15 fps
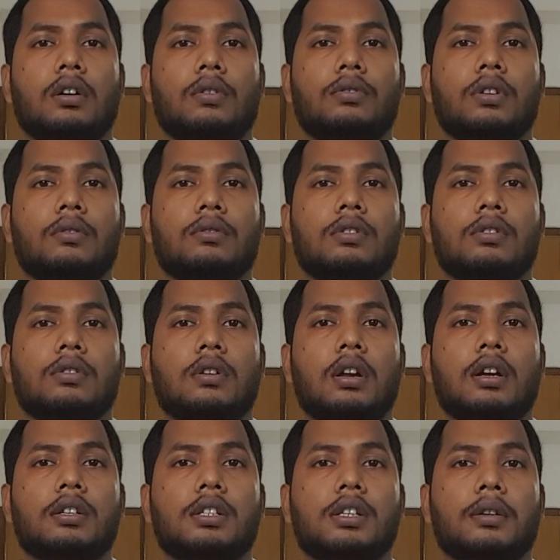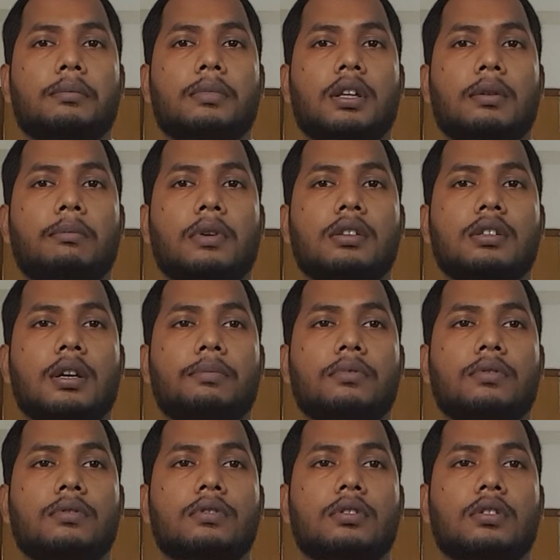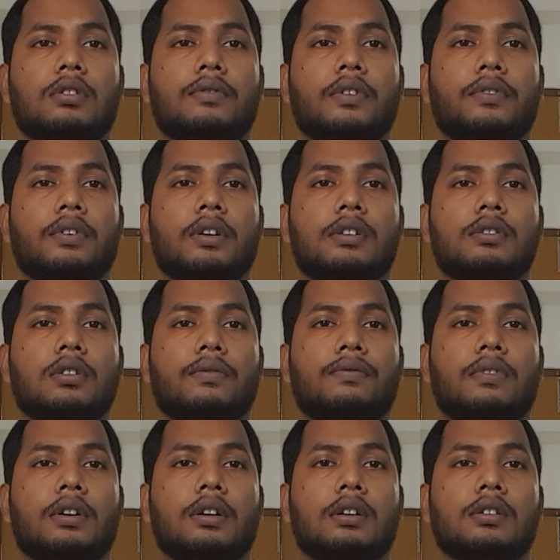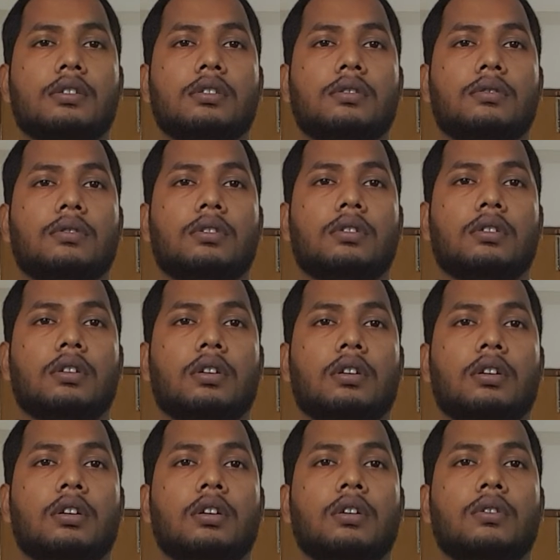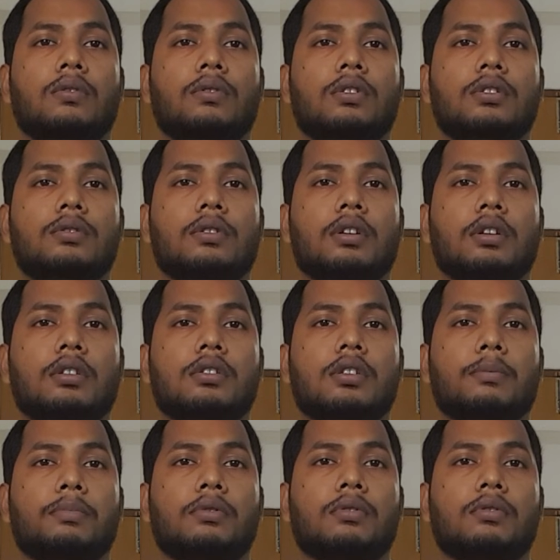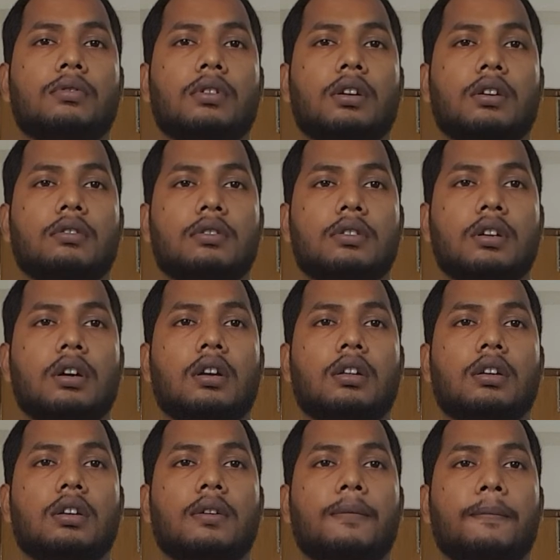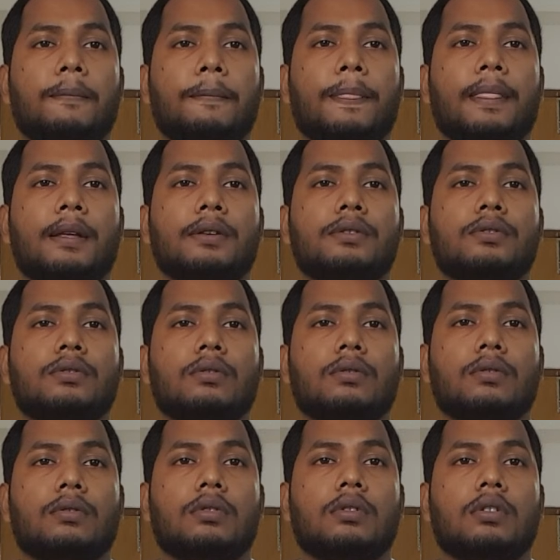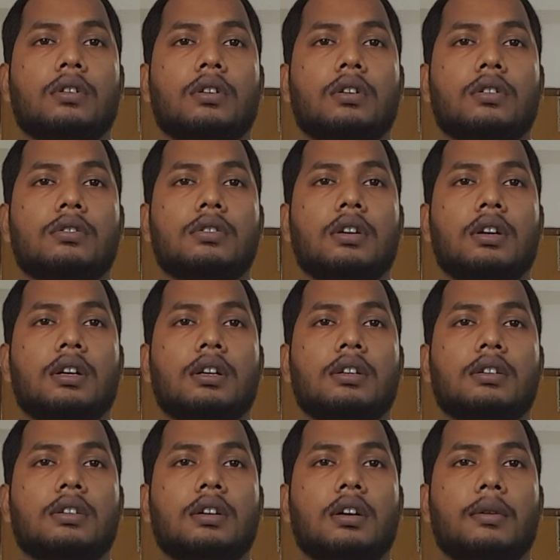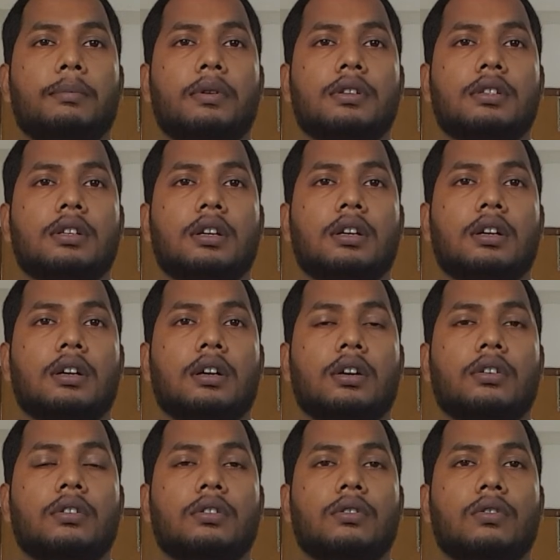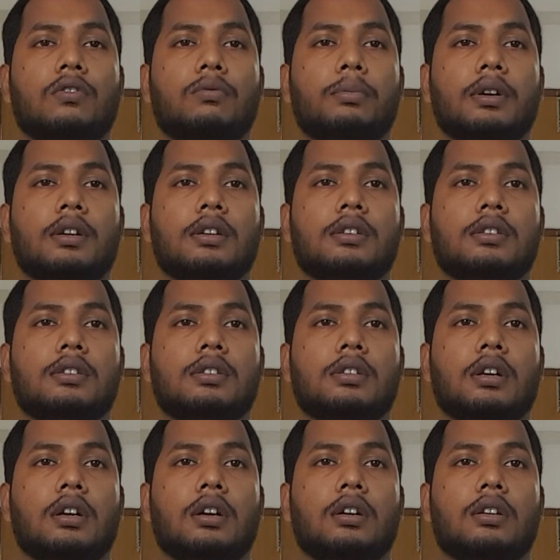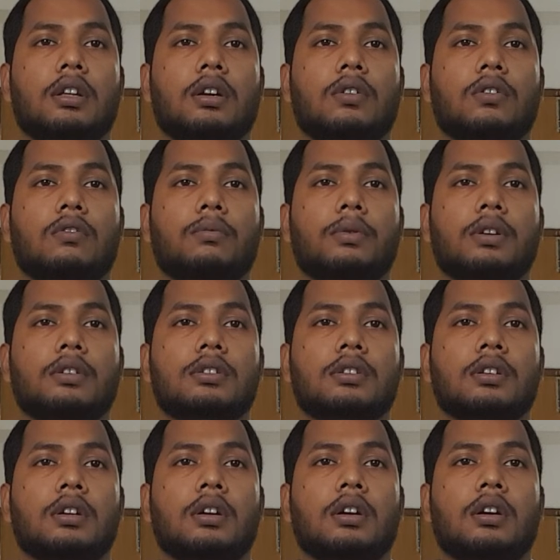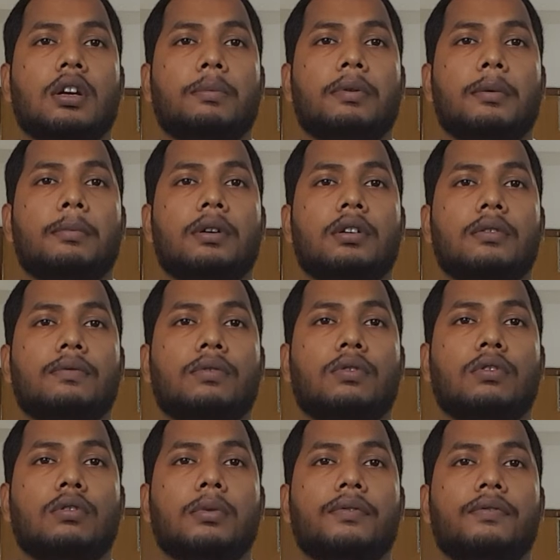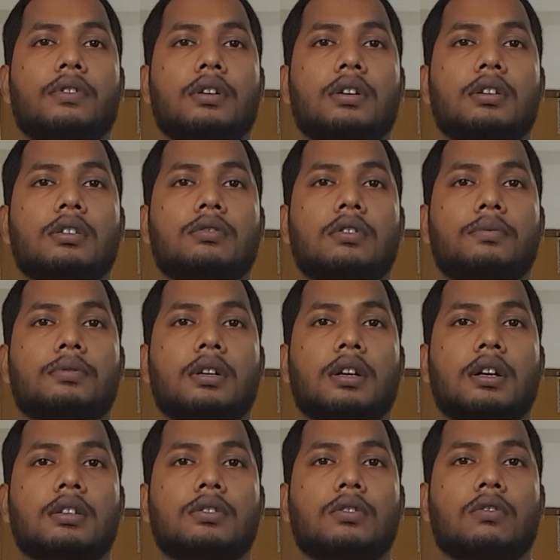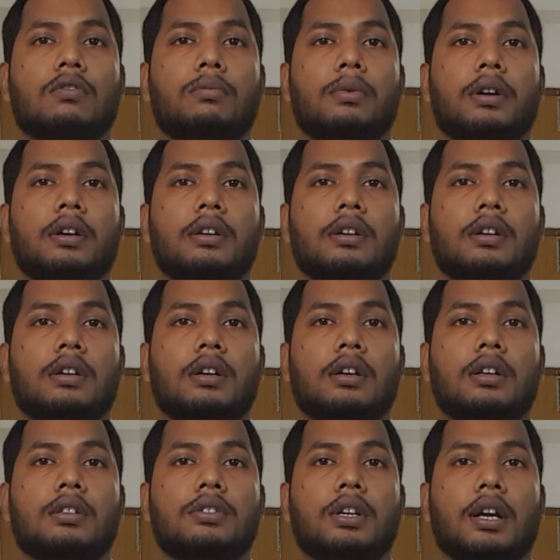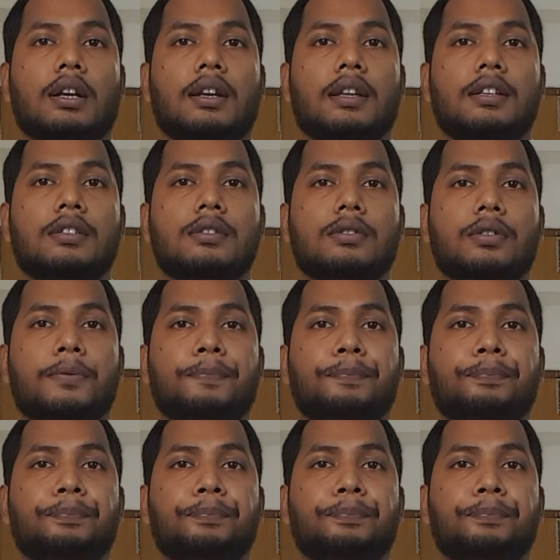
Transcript: without scholarship, they must have to serve evidence of funds which will support to their study. So Australian visa documents are the documents. Department of Home Affairs website has document checklist